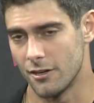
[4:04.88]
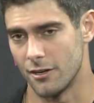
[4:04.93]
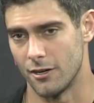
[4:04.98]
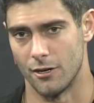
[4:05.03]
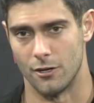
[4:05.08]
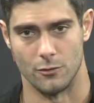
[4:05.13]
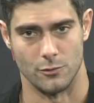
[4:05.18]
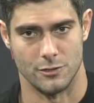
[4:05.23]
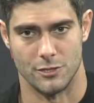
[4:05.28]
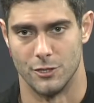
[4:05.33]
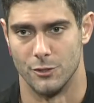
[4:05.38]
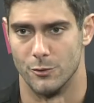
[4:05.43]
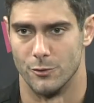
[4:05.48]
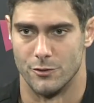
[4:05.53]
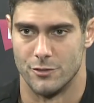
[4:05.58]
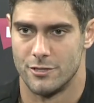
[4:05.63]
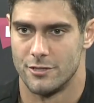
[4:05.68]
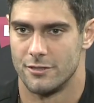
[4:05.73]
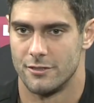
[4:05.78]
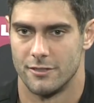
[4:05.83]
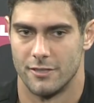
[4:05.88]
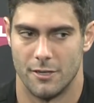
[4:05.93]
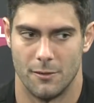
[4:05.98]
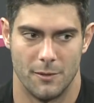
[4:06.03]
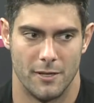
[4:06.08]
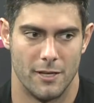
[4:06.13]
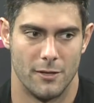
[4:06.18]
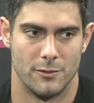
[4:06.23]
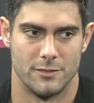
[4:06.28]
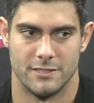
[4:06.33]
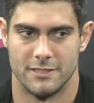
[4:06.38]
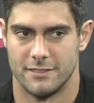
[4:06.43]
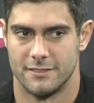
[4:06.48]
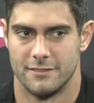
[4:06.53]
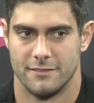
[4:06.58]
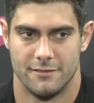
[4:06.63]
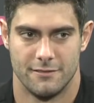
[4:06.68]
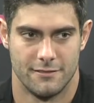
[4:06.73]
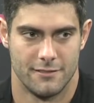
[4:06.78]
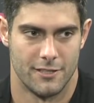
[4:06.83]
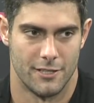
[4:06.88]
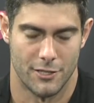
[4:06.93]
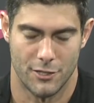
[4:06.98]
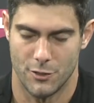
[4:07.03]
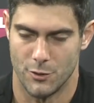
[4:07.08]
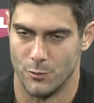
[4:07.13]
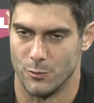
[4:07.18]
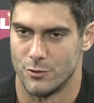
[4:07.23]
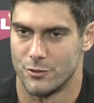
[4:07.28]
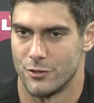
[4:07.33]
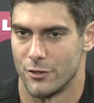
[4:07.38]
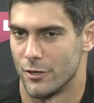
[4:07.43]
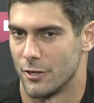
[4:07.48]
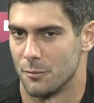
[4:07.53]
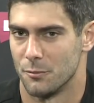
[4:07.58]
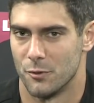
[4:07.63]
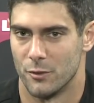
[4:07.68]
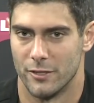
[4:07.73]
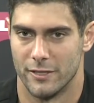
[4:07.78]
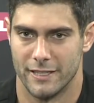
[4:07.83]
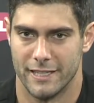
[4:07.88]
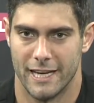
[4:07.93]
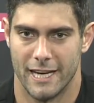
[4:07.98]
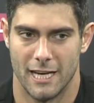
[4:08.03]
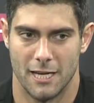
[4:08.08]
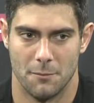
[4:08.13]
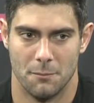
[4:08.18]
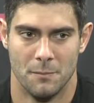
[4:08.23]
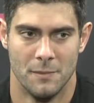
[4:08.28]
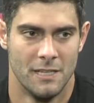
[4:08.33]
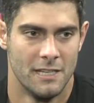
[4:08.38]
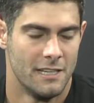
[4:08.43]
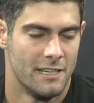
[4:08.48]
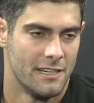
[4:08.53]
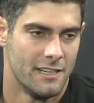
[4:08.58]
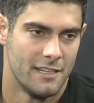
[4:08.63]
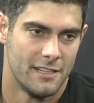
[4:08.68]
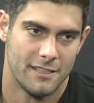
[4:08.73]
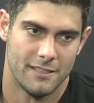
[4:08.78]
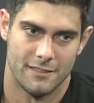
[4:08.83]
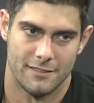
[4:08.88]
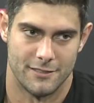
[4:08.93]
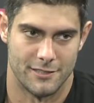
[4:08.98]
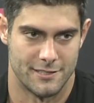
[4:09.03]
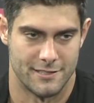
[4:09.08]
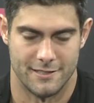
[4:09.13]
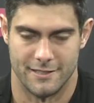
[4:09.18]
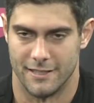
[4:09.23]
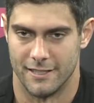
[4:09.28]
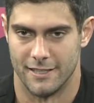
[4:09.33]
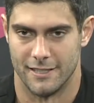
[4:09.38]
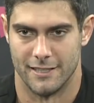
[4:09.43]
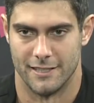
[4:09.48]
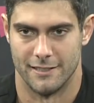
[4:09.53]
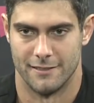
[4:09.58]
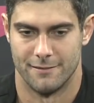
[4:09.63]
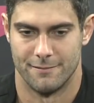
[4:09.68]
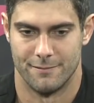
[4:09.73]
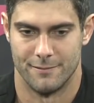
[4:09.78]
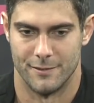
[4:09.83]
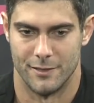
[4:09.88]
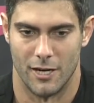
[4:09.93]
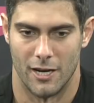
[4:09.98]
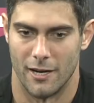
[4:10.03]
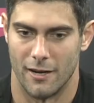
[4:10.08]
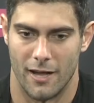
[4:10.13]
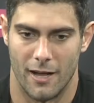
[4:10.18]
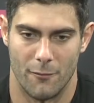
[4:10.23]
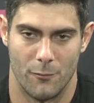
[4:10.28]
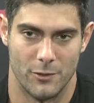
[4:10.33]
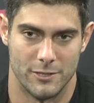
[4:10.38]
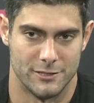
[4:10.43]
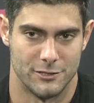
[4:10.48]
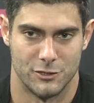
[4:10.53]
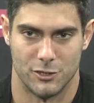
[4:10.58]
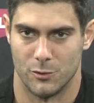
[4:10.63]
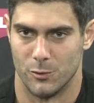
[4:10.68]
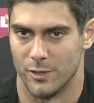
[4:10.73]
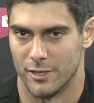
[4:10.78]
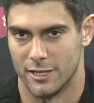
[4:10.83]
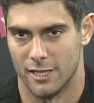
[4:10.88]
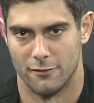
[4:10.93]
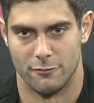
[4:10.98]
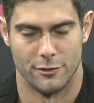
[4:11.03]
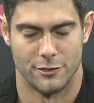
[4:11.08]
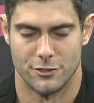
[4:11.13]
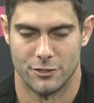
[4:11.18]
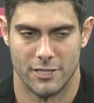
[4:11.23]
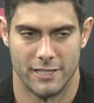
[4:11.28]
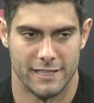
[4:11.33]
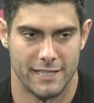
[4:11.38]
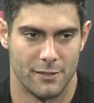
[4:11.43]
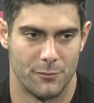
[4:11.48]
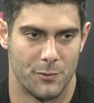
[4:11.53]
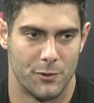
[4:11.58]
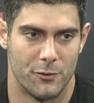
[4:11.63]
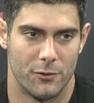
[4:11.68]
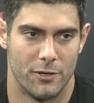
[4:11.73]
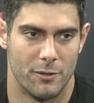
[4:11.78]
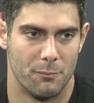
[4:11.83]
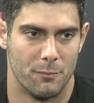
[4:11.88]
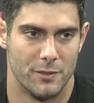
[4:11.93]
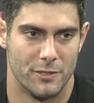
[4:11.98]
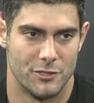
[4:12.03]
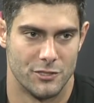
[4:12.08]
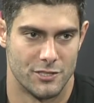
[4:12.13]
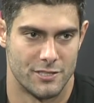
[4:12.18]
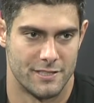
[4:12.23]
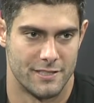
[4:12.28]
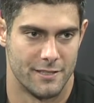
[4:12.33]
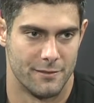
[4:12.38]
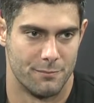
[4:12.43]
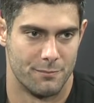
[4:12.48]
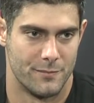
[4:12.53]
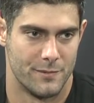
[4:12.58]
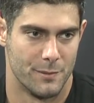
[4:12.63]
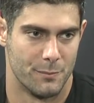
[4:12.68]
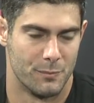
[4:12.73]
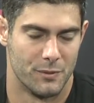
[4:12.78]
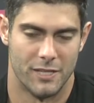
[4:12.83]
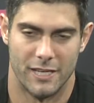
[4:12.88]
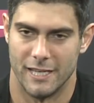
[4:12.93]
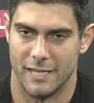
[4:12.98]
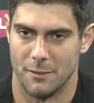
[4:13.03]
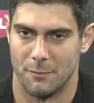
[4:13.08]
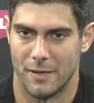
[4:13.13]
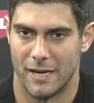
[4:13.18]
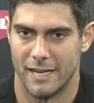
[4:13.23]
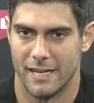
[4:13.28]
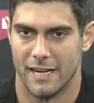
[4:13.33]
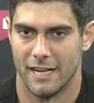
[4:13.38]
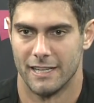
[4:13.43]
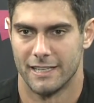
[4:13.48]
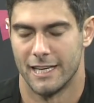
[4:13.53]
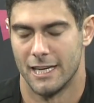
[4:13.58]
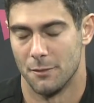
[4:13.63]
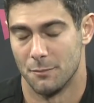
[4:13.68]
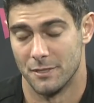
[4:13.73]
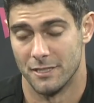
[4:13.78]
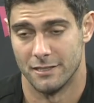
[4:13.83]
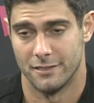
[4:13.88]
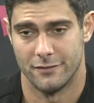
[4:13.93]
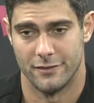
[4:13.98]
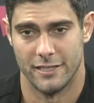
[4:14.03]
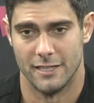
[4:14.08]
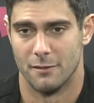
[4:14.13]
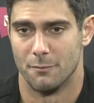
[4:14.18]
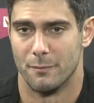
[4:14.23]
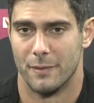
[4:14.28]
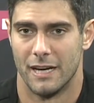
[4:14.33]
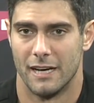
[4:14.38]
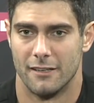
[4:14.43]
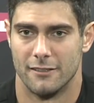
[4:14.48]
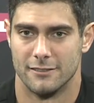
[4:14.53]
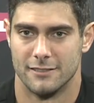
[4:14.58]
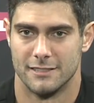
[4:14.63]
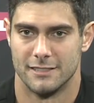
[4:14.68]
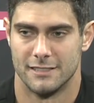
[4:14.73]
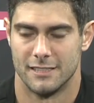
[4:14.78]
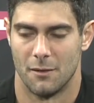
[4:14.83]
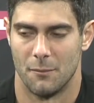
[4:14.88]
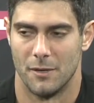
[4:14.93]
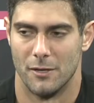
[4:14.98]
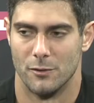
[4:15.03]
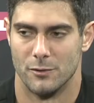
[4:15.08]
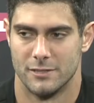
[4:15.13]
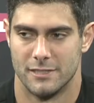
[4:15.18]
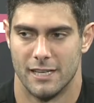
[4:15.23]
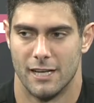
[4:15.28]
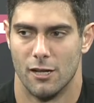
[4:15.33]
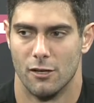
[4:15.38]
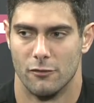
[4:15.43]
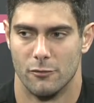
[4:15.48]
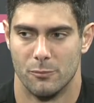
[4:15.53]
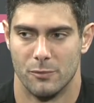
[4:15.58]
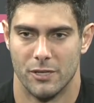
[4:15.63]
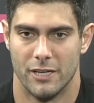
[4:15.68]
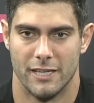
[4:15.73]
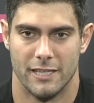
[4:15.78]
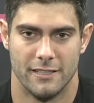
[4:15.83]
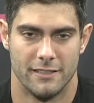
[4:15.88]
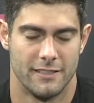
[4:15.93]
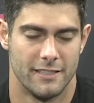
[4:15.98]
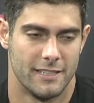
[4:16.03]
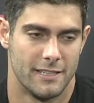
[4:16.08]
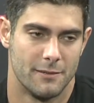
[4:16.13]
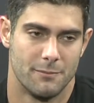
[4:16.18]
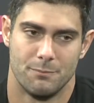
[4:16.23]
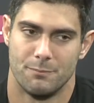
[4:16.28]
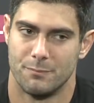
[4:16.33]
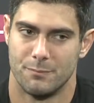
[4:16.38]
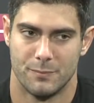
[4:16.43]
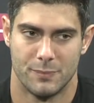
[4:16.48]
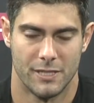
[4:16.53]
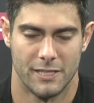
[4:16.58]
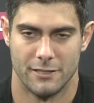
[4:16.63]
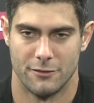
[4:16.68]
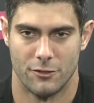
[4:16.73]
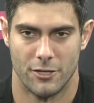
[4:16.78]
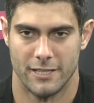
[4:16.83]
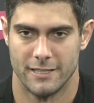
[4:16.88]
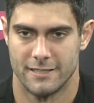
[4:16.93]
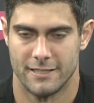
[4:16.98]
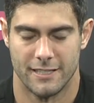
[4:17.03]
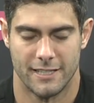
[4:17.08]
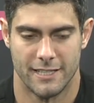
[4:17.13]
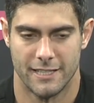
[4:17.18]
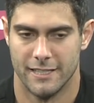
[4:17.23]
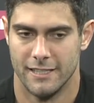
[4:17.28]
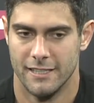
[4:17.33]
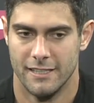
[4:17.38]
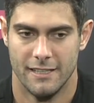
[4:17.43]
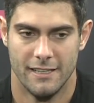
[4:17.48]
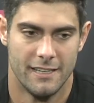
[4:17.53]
Oh, it was huge. I mean, that was a huge turning point in the game. Just, I wasn't sure what coverage or anything we were in, but just the play he made on it, keeping his feet in bounds, I mean, it was a hell of a play. He played great tonight.